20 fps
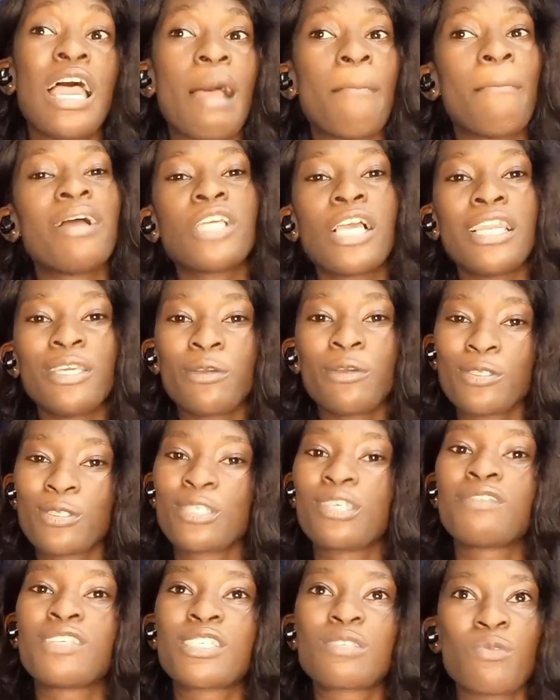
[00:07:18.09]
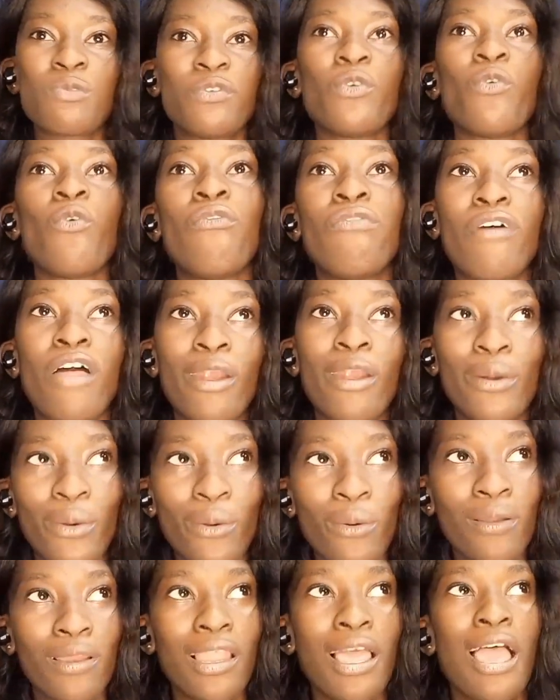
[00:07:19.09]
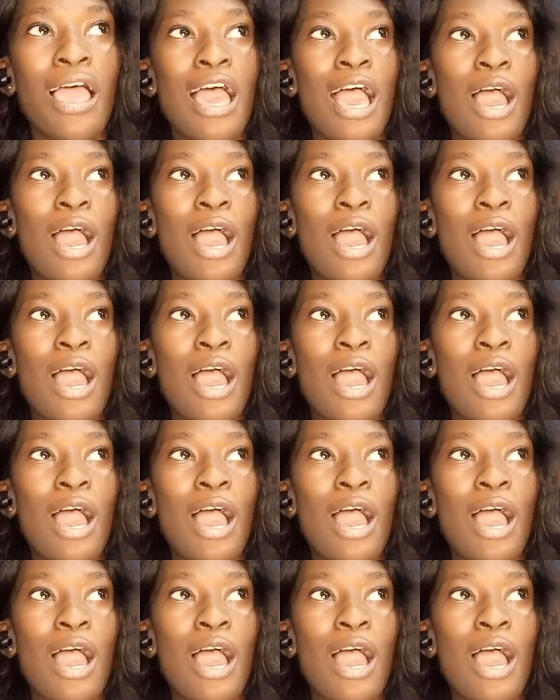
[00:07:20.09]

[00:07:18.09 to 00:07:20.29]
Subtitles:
I'm actually going to give this movie overall,